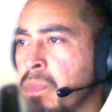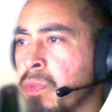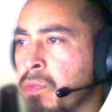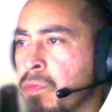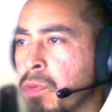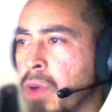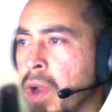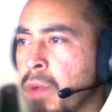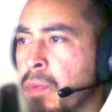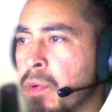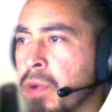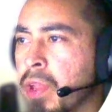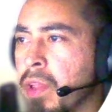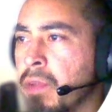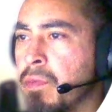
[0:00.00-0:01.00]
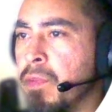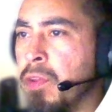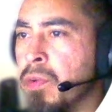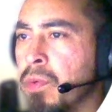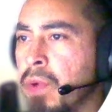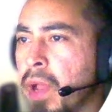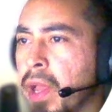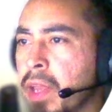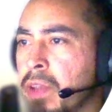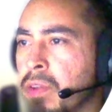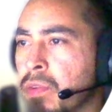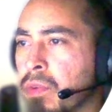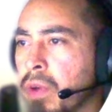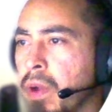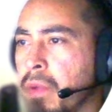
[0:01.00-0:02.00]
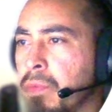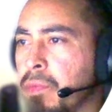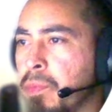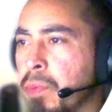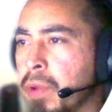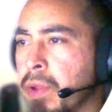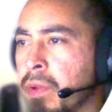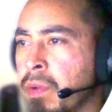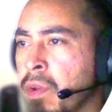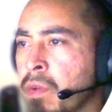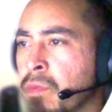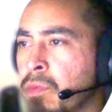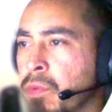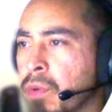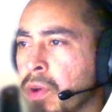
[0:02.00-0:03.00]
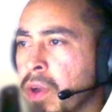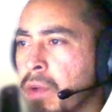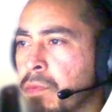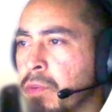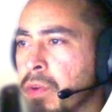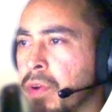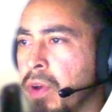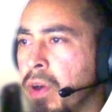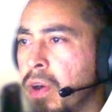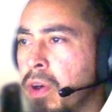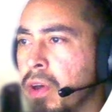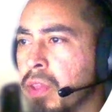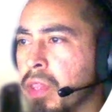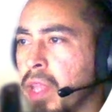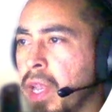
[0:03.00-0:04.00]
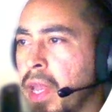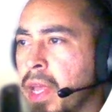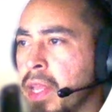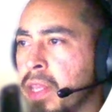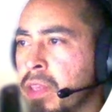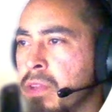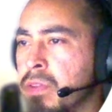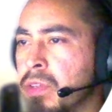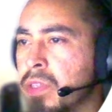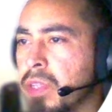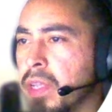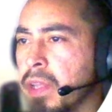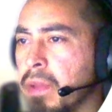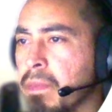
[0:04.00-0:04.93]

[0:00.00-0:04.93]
for I will give you and your offspring forever all the land you see.